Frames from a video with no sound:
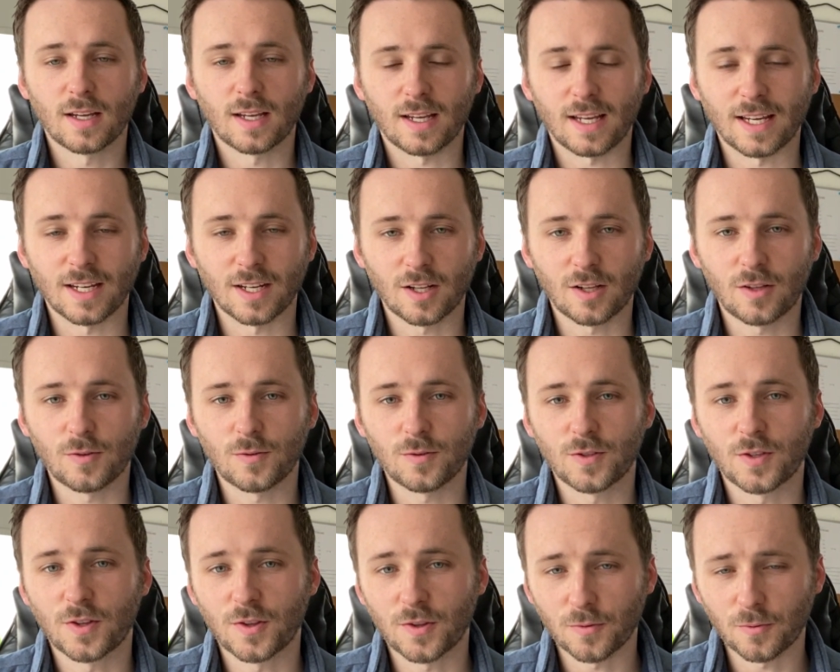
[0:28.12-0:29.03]

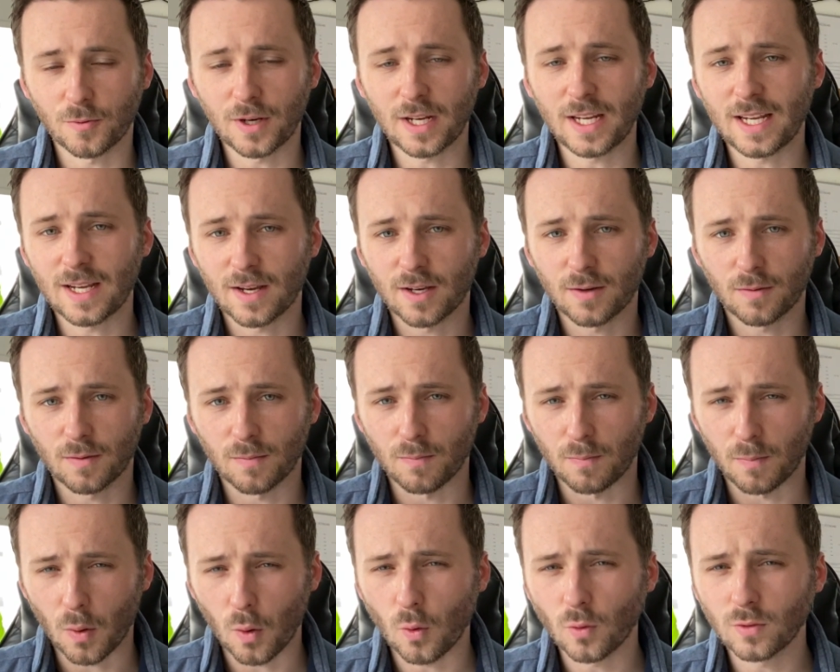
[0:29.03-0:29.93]
includes three
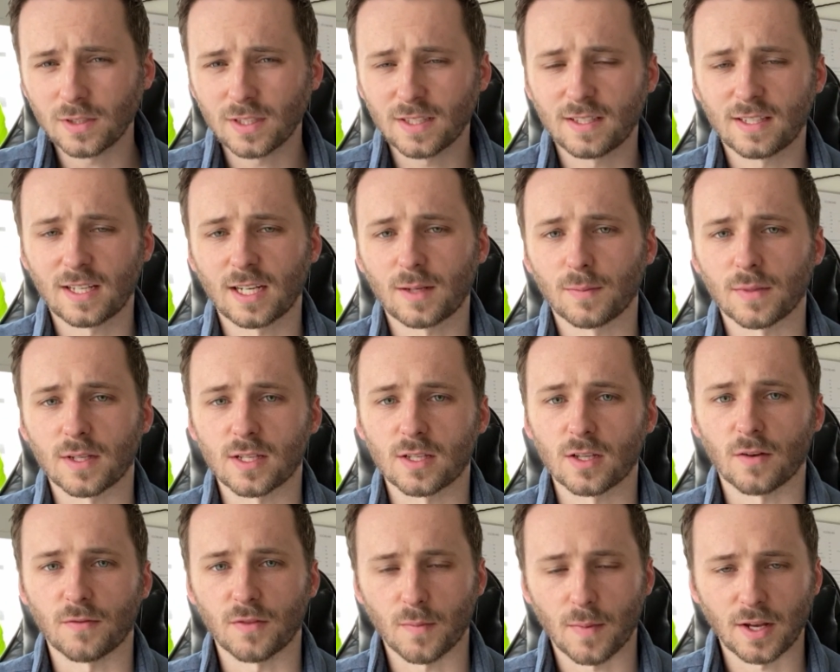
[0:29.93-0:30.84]
important segments
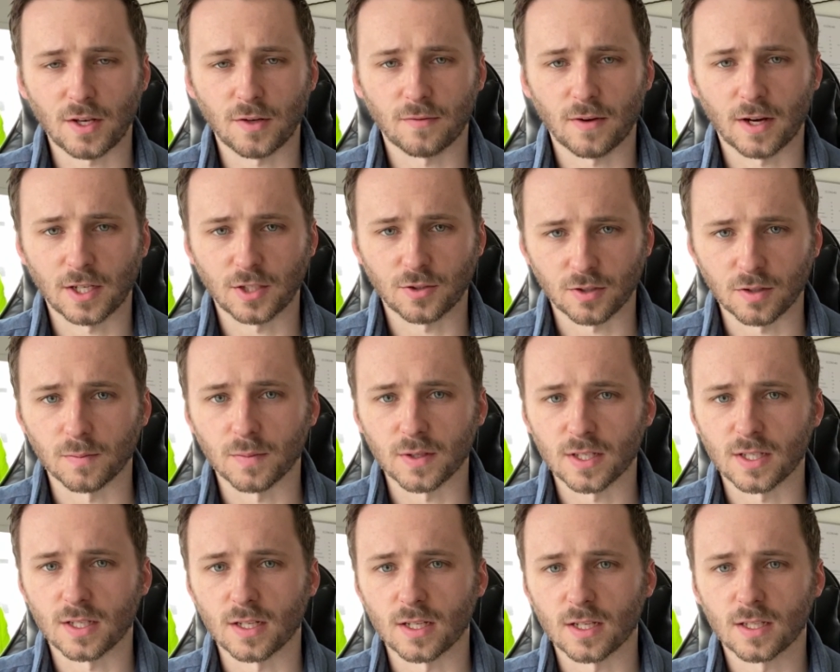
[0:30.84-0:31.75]
of the manufacturing
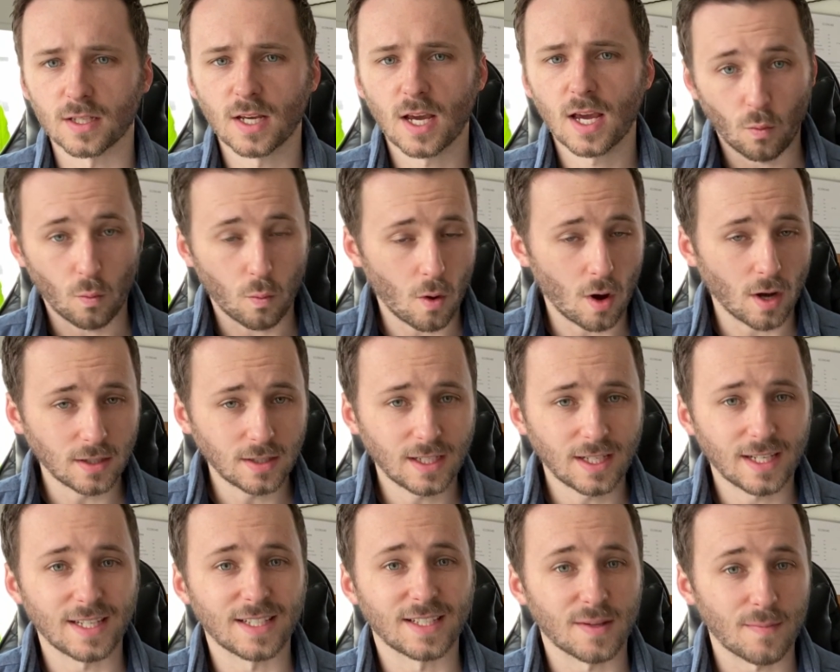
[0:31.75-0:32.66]
business.
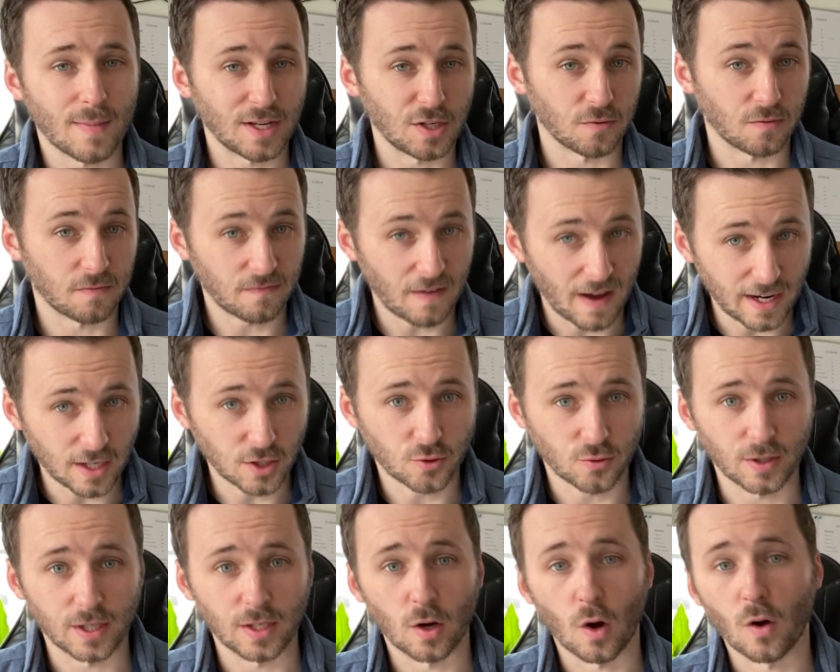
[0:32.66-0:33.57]
One is the
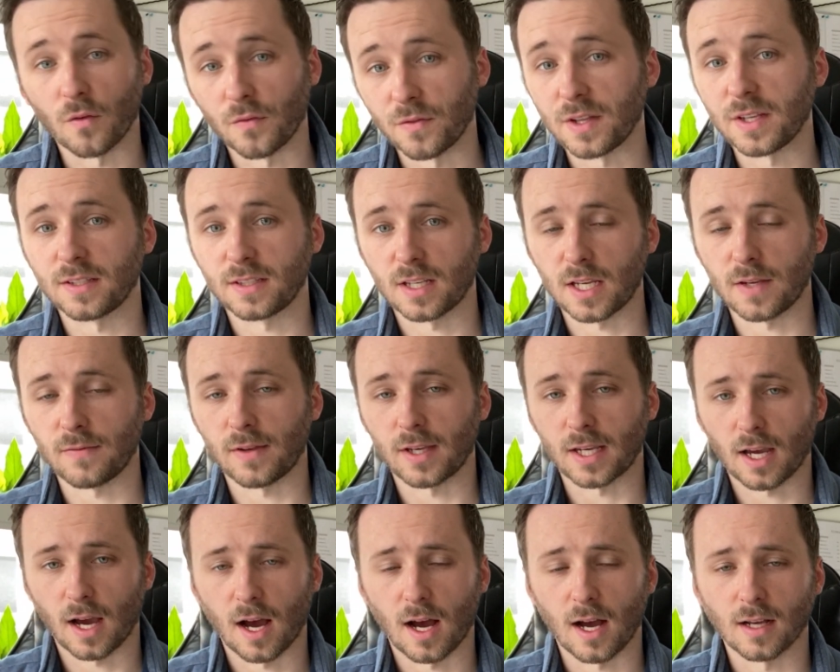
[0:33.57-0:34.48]
manufacturing of these EV
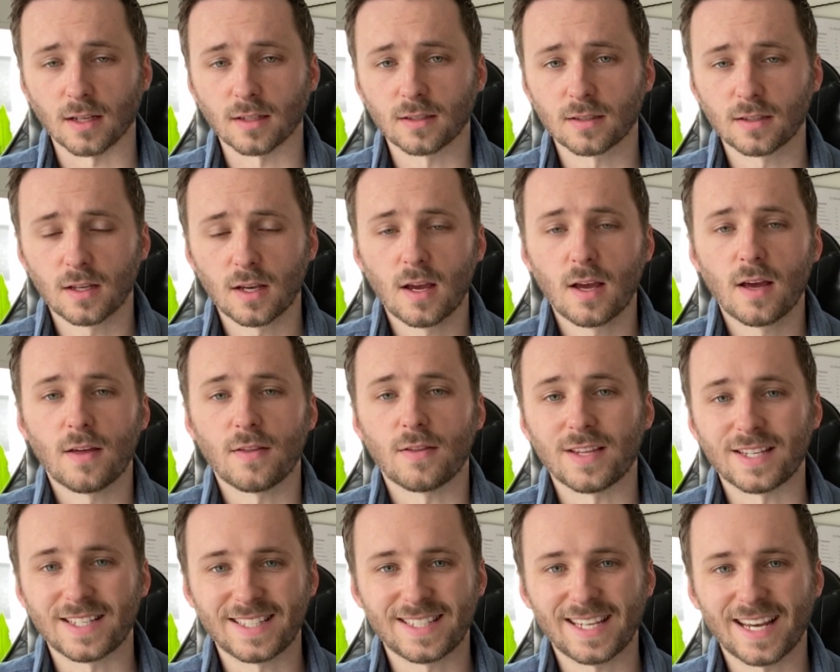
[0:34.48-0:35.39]
cars.
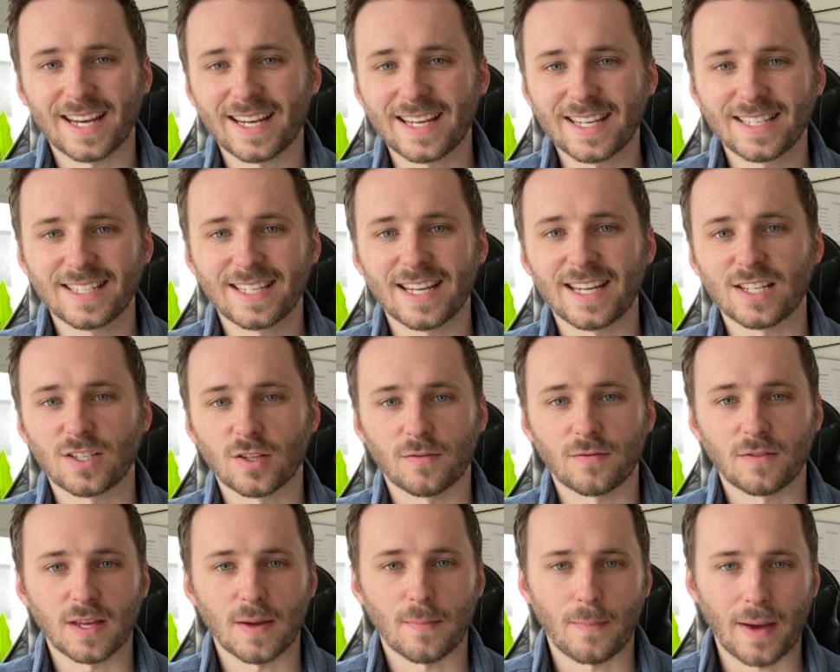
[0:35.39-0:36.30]
The second is
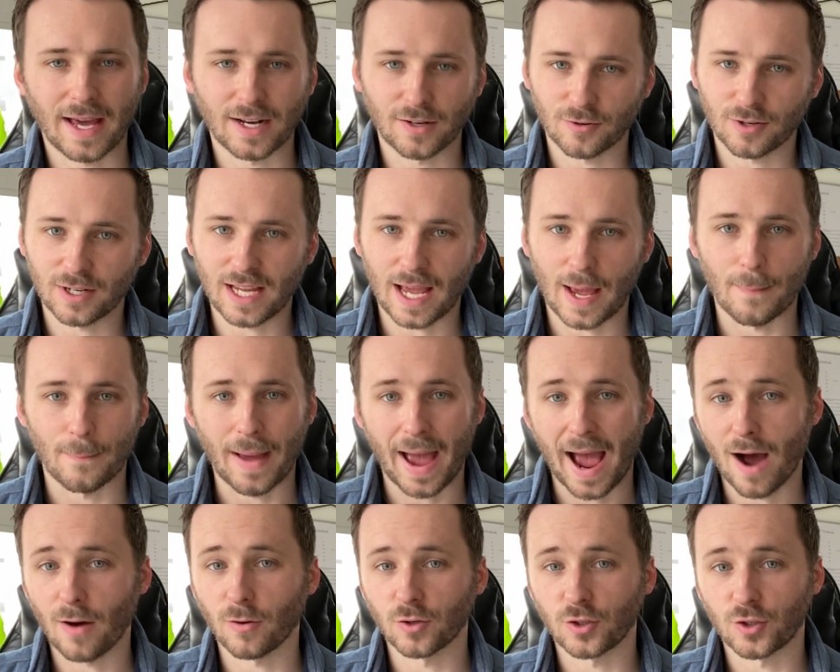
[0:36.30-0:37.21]
of their battery and
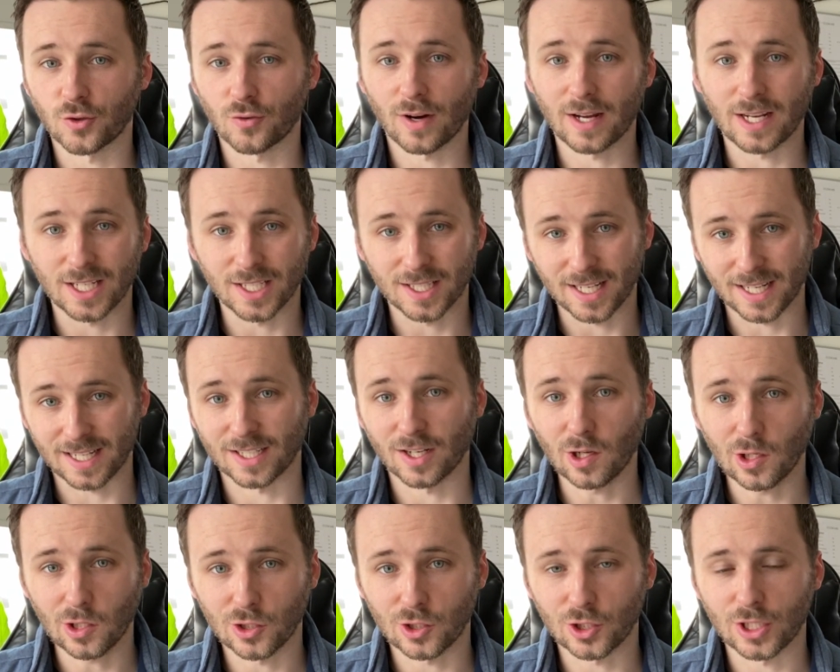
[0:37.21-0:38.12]
powertrain
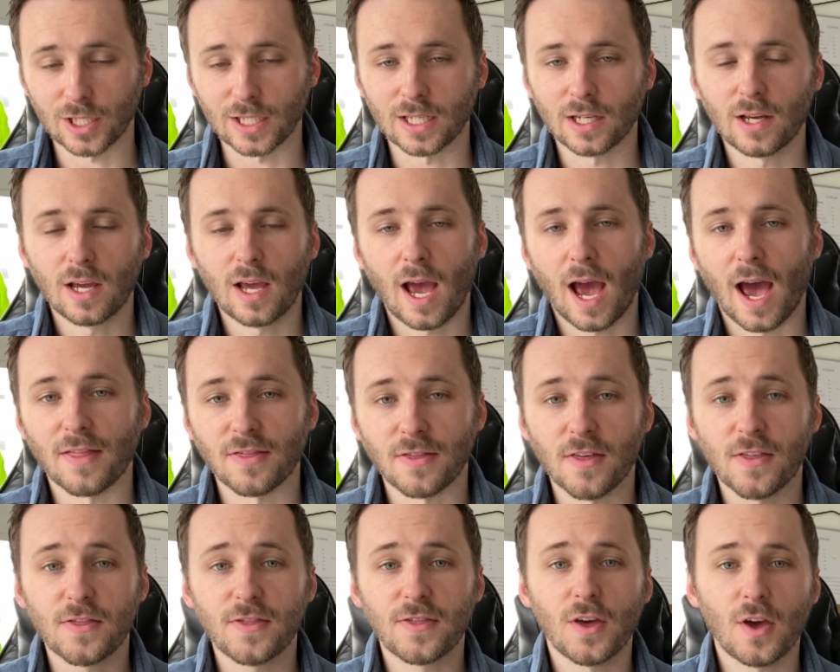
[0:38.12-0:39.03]
technology. And
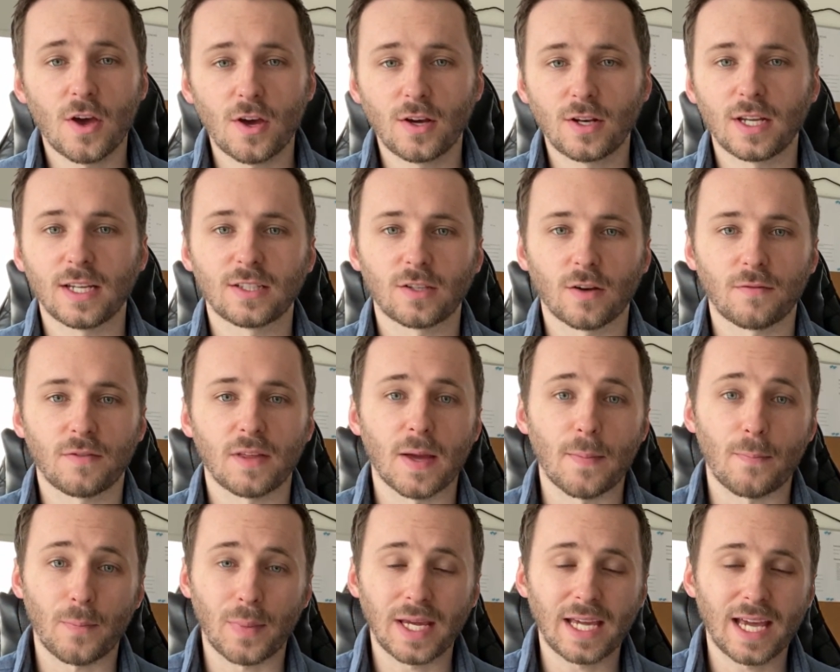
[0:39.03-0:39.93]
the third is of
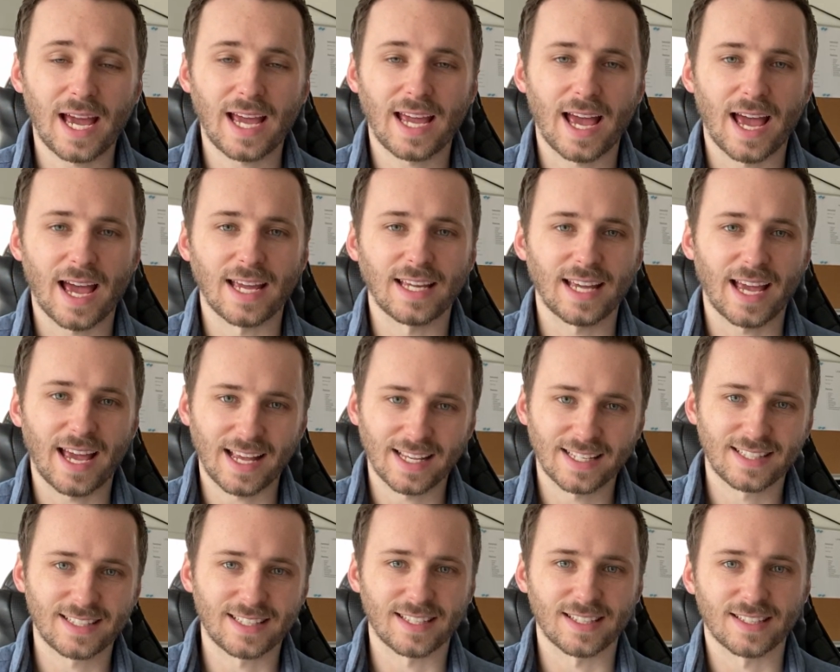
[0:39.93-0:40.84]
their BAAS
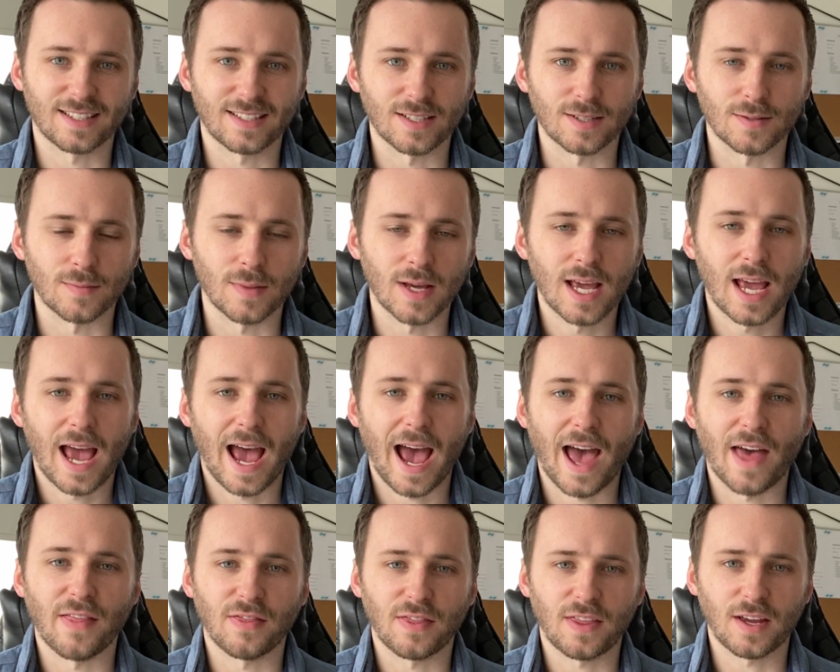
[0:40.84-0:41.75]
system
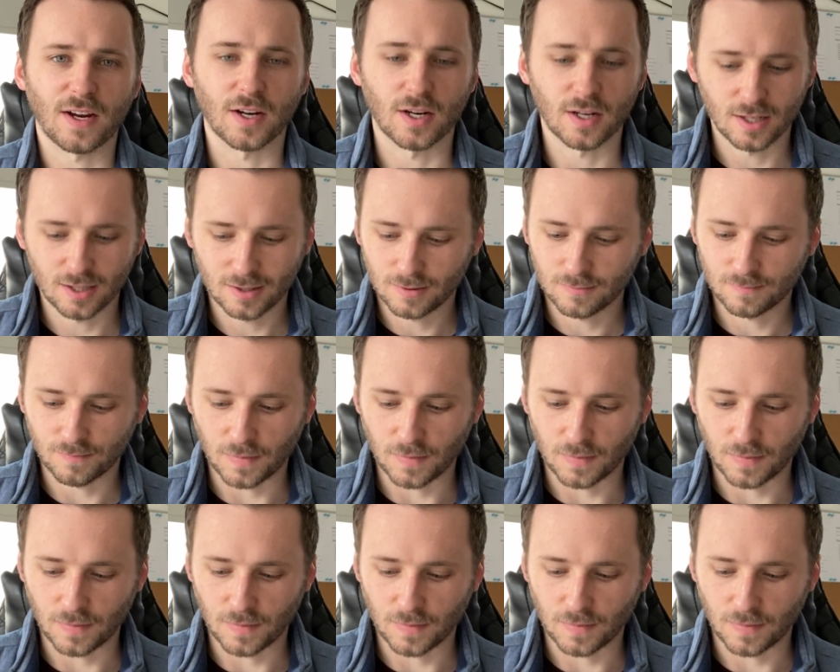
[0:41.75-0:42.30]
and their